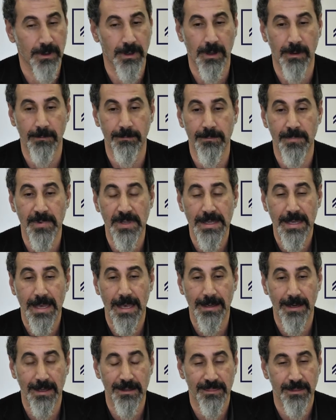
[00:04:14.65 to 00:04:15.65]

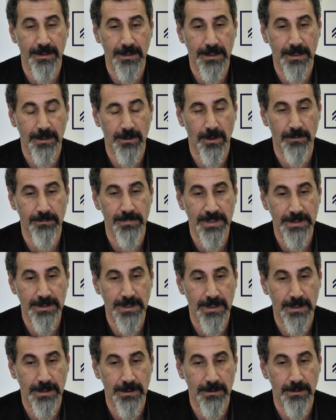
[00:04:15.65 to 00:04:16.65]
And I think in
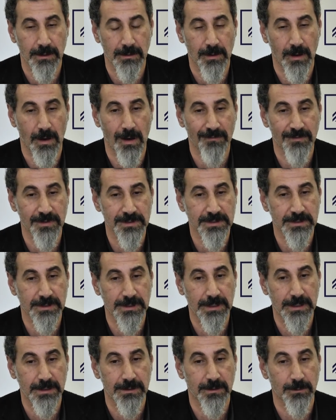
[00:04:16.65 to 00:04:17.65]
Armenia,
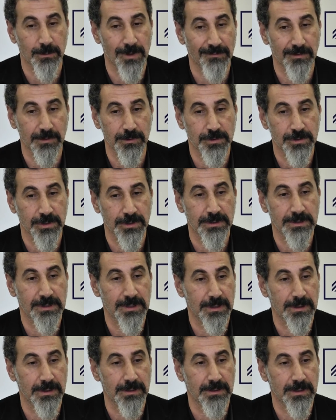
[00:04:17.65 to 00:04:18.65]
obviously, the revolution
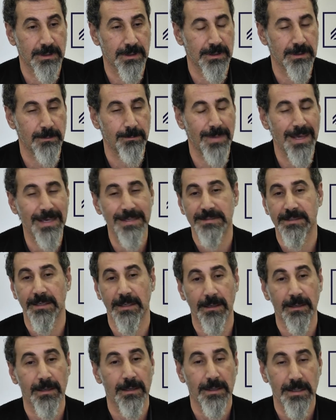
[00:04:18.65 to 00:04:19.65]
did an
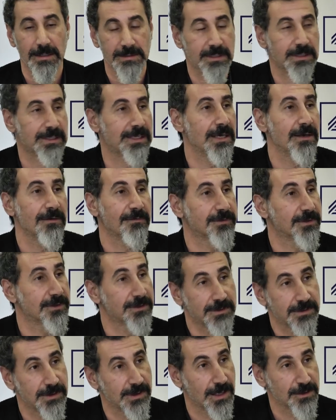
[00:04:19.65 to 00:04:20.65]
amazing, it's a
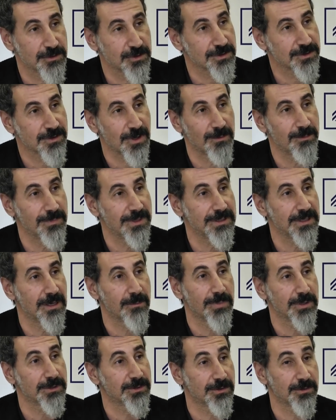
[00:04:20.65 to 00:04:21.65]
gift to not just Armenia,
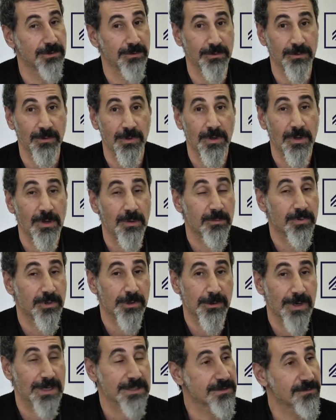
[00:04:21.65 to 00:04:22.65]
but to
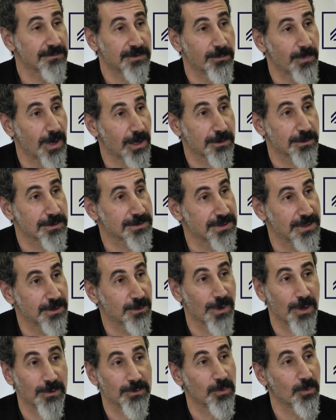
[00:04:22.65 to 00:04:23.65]
progressive democracy
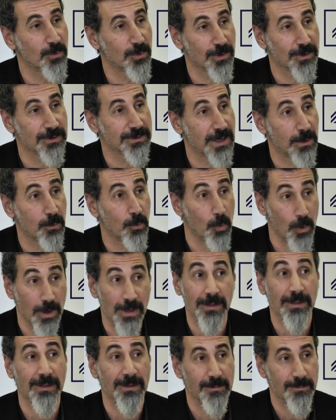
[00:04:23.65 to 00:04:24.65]
around the world that
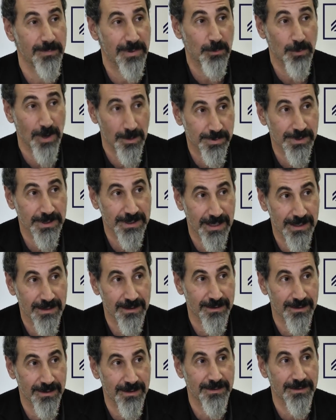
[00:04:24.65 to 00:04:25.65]
will be
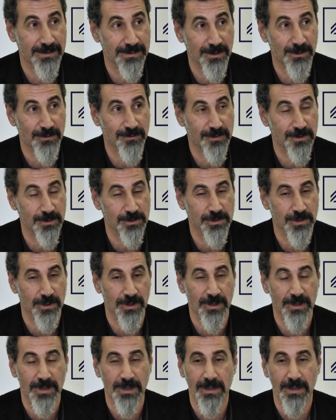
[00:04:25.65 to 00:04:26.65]
replicated in the near future